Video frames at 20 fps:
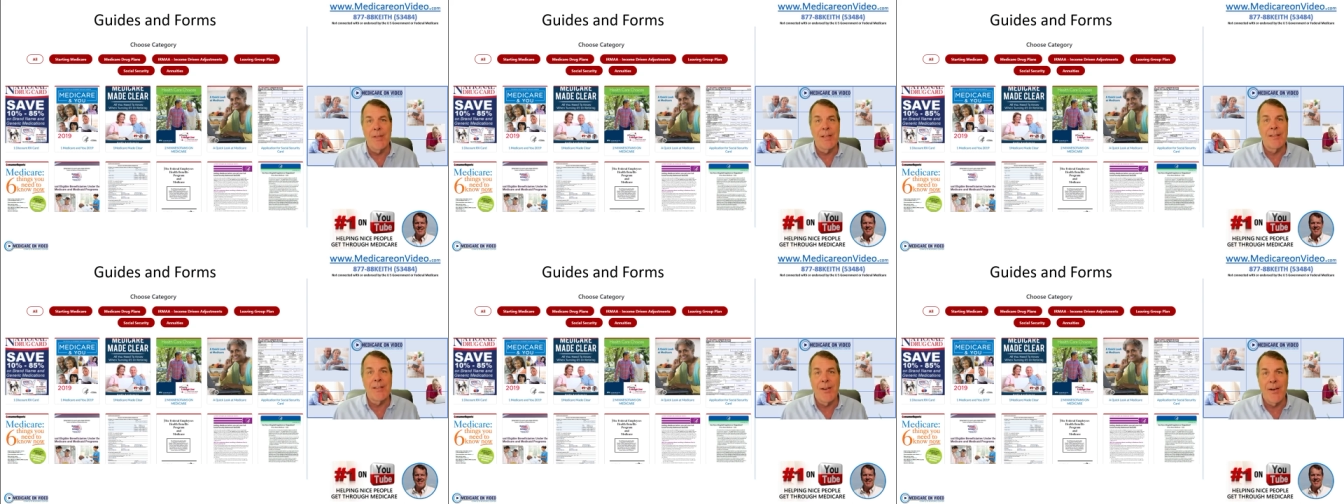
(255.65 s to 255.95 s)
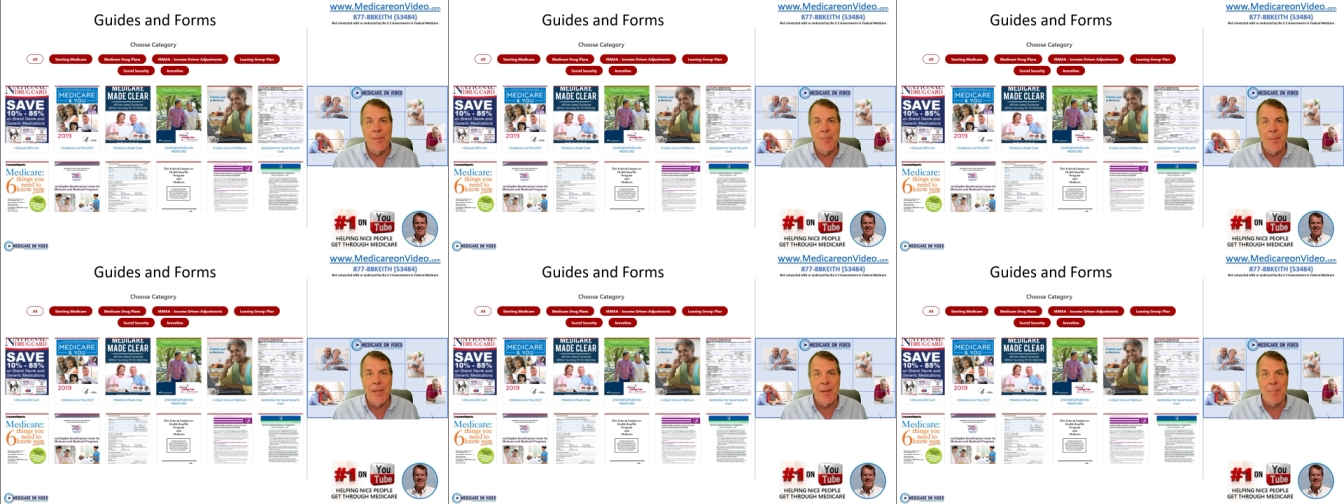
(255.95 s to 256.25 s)
That's
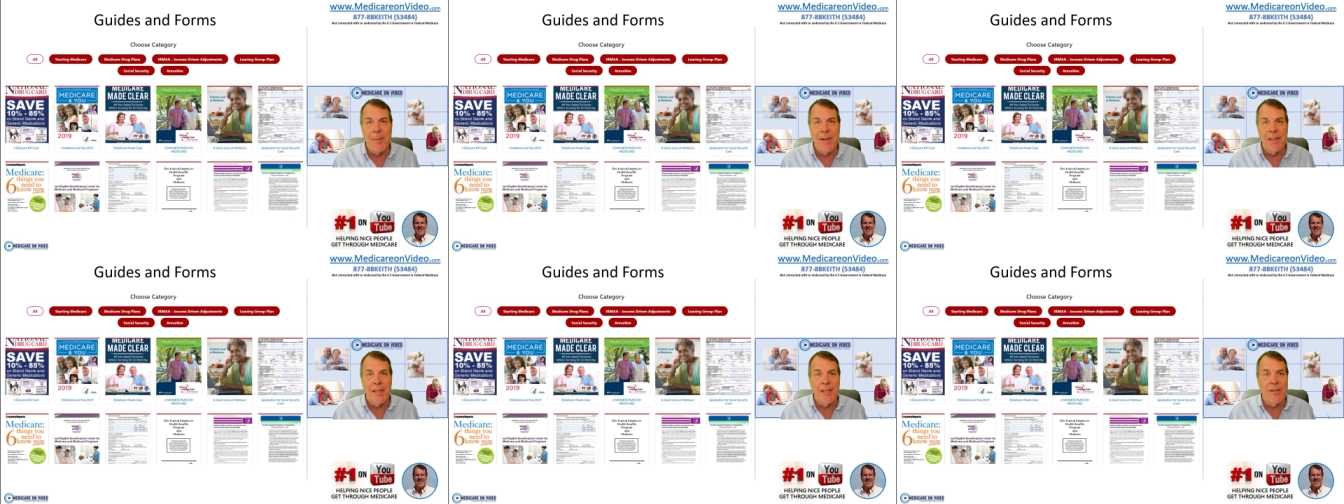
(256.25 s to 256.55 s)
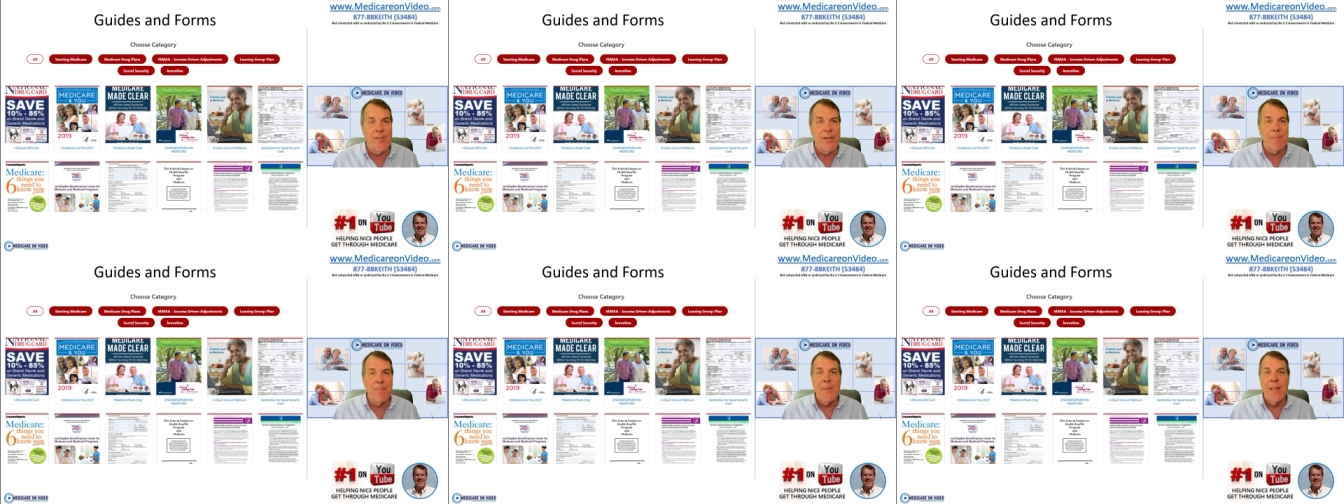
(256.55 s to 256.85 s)
how I make my
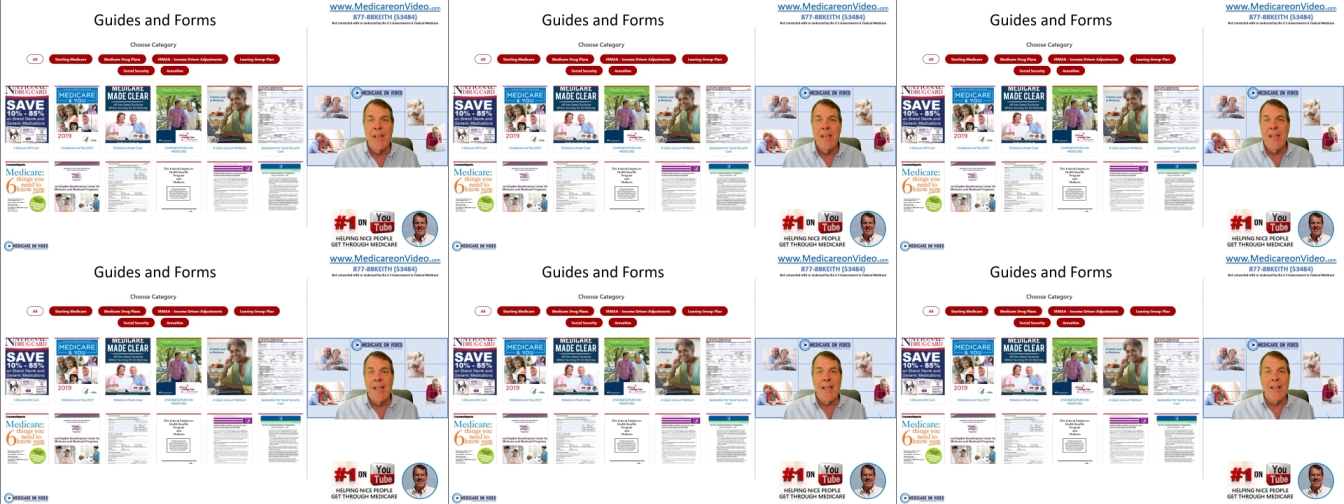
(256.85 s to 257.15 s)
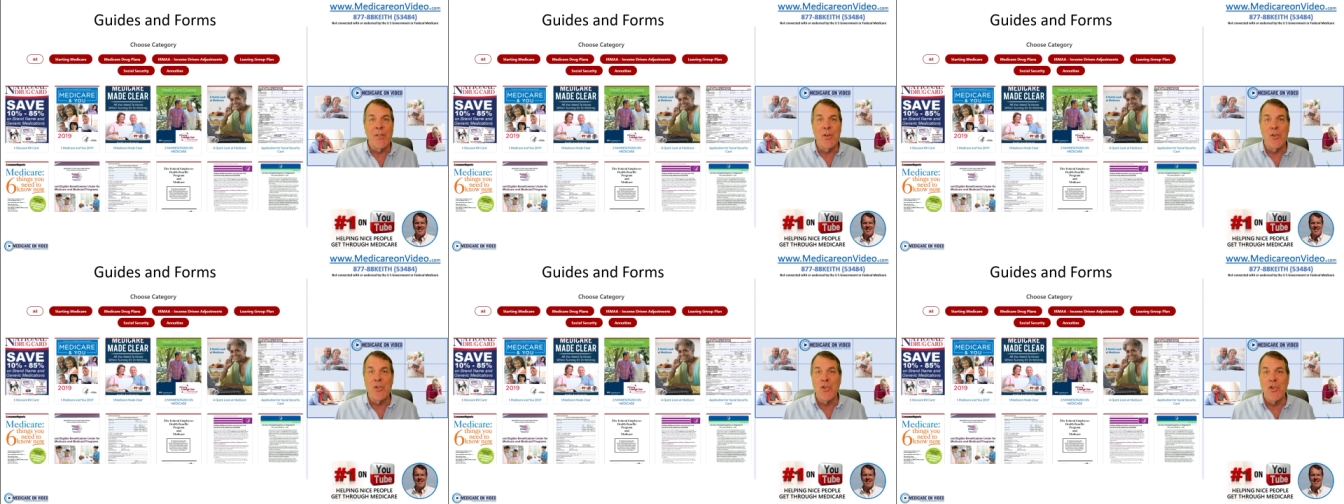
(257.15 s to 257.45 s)
living,
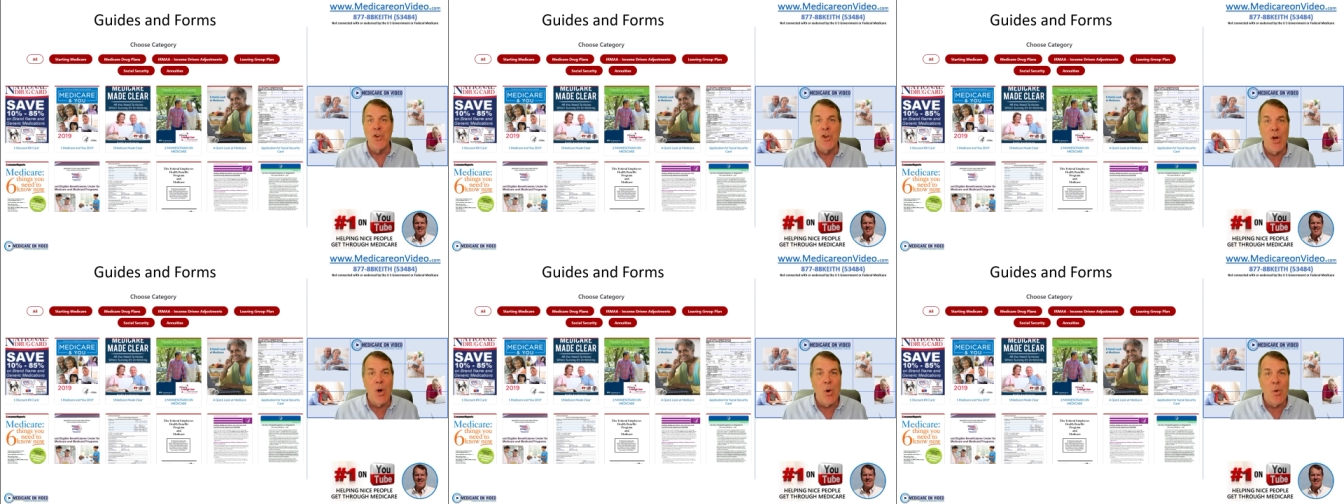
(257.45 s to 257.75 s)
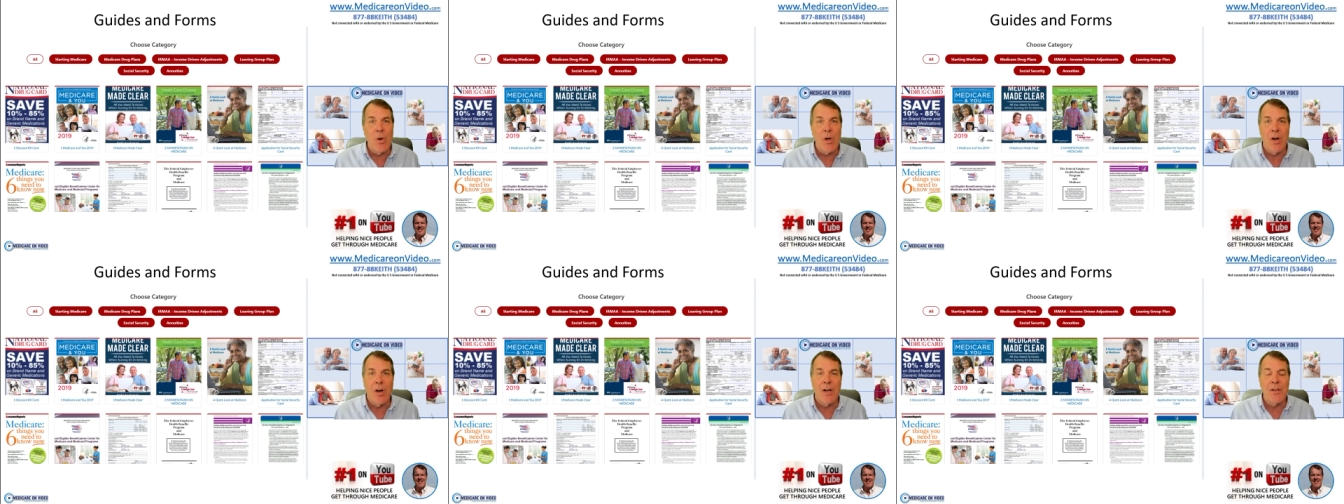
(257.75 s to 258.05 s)
and there's
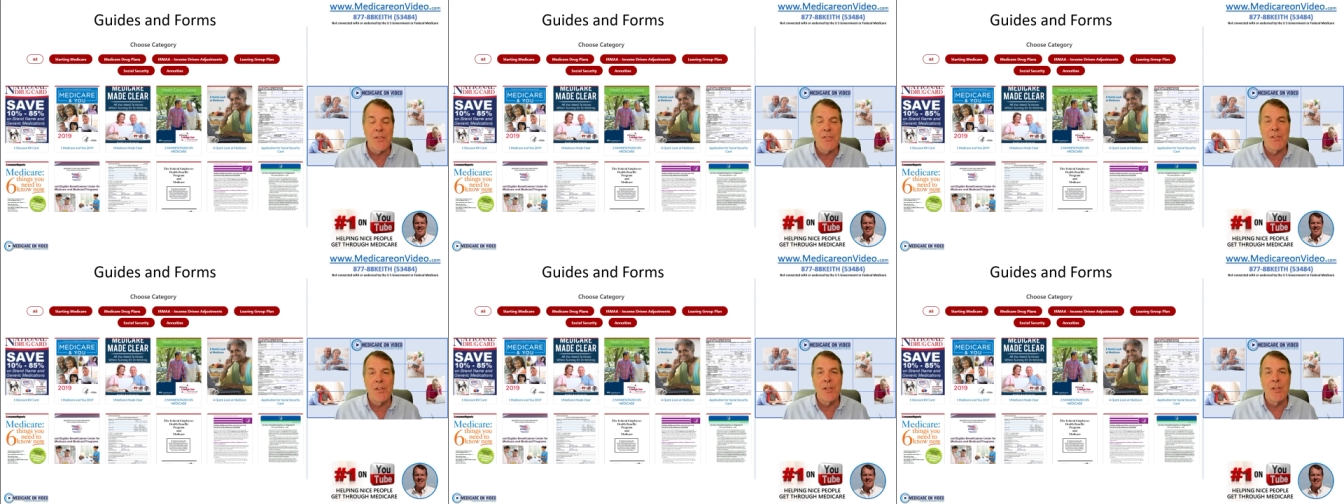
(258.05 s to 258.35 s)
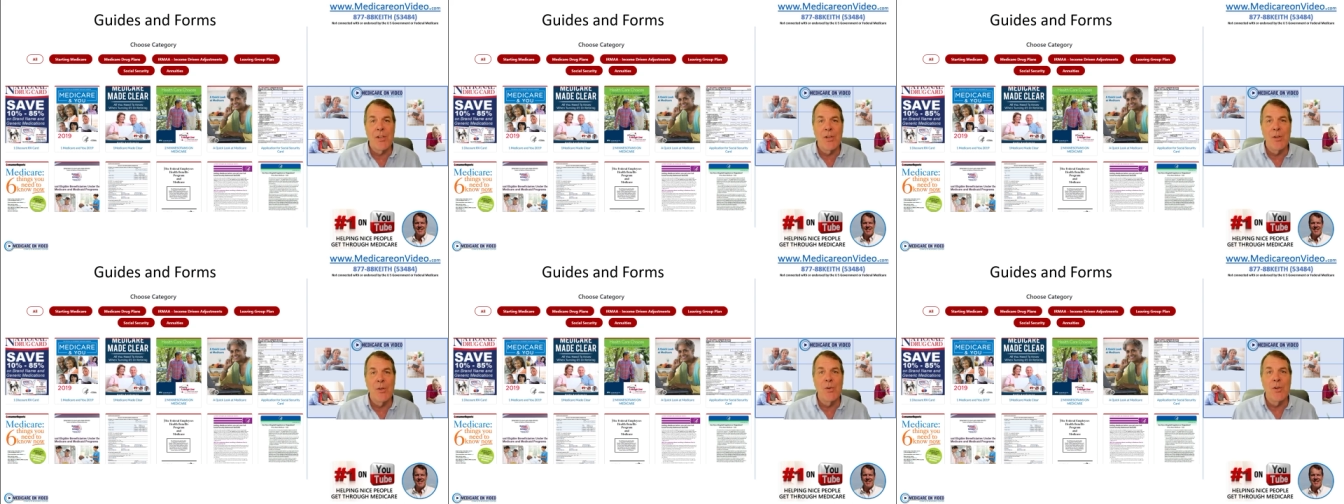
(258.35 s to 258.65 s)
no cost to
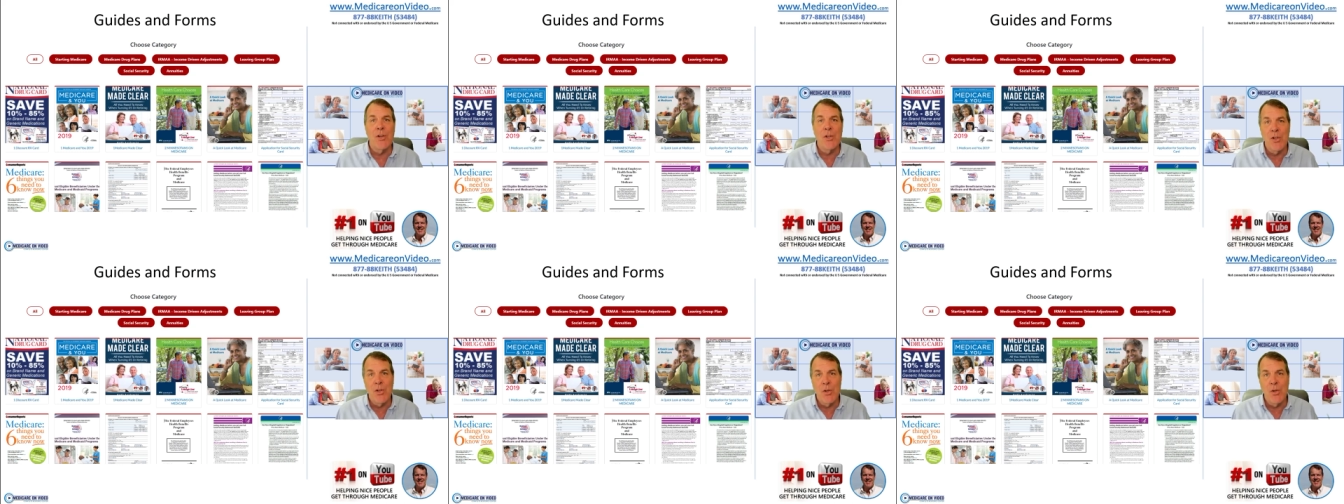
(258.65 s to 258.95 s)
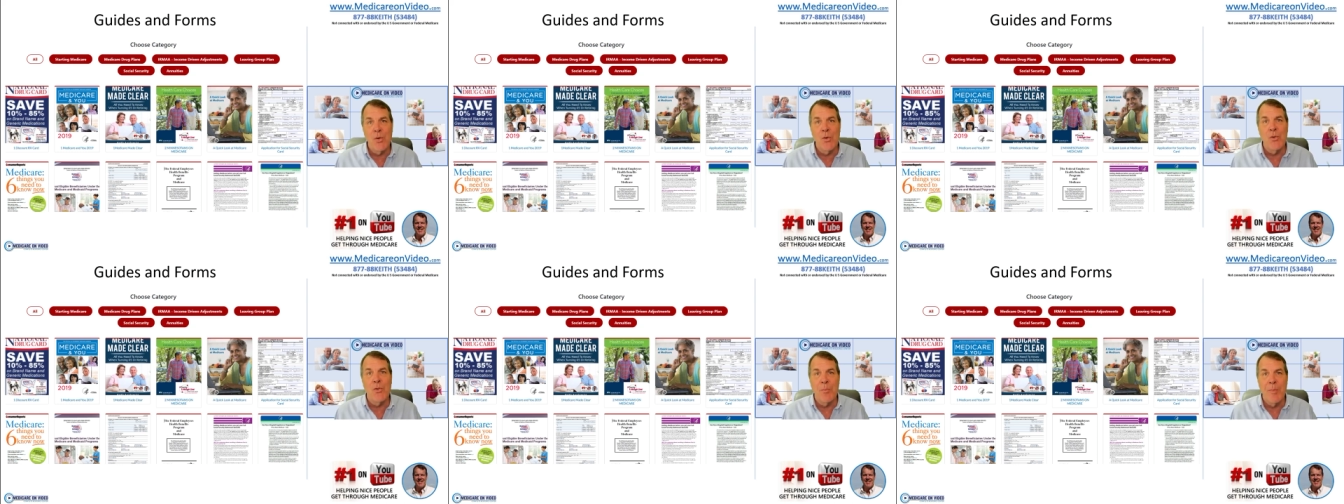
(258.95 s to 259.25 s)
you to
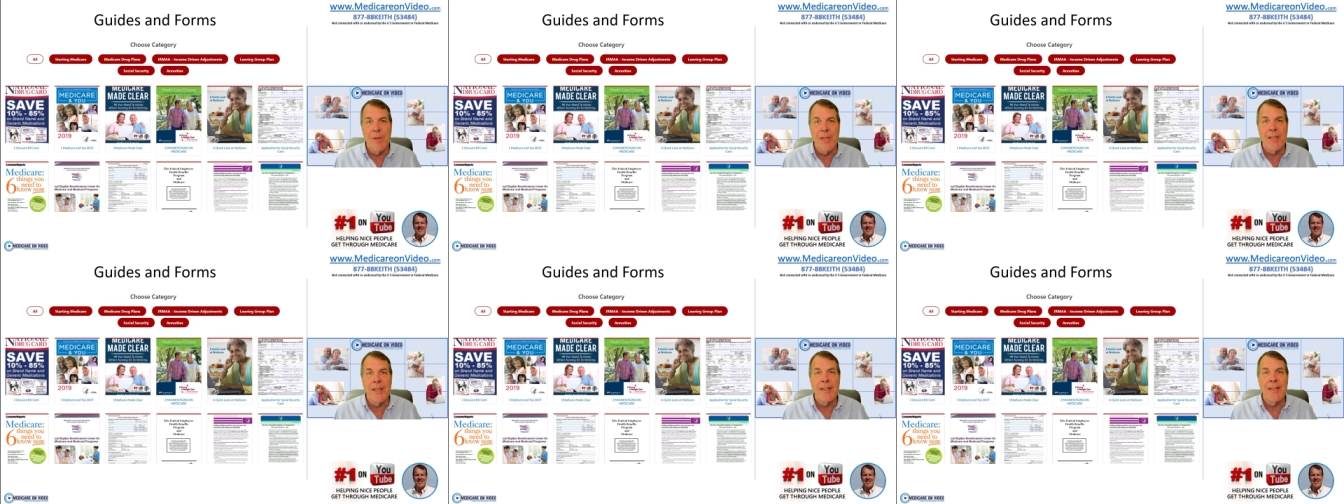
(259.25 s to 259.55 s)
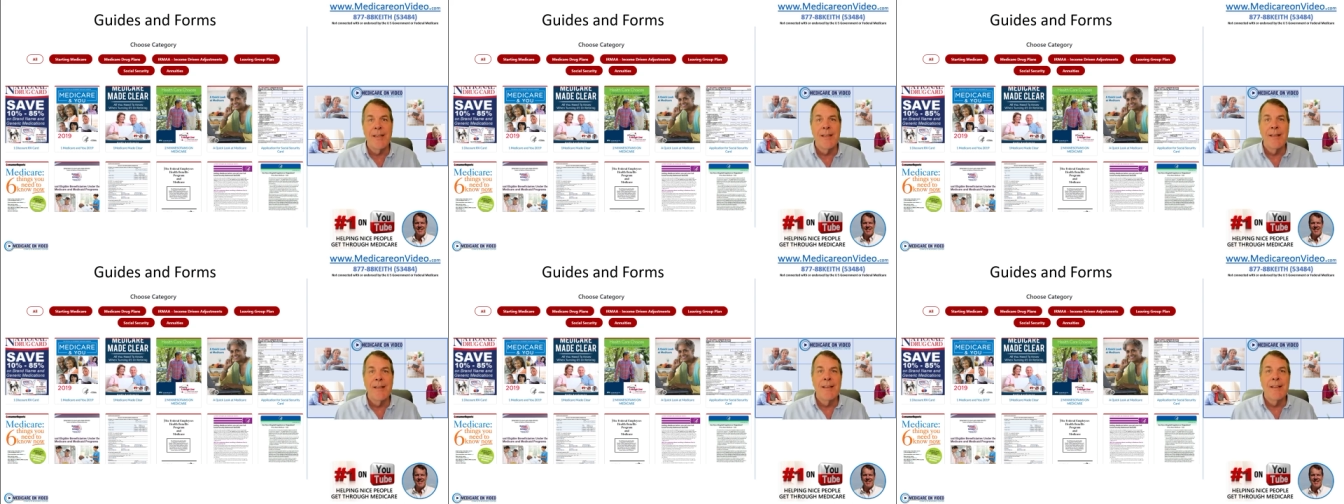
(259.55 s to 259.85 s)
use
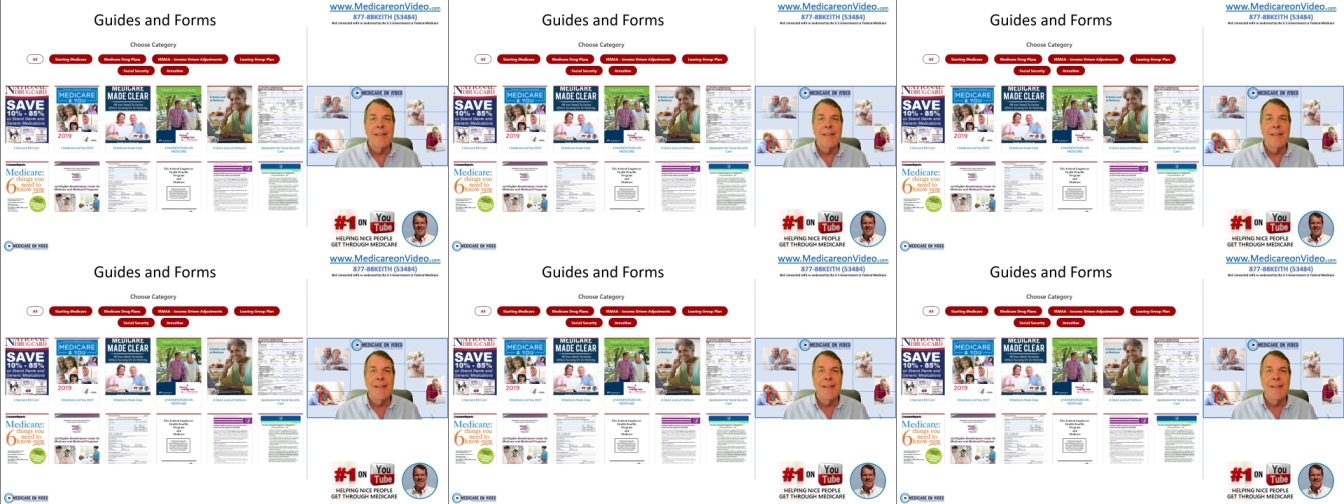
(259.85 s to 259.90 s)
me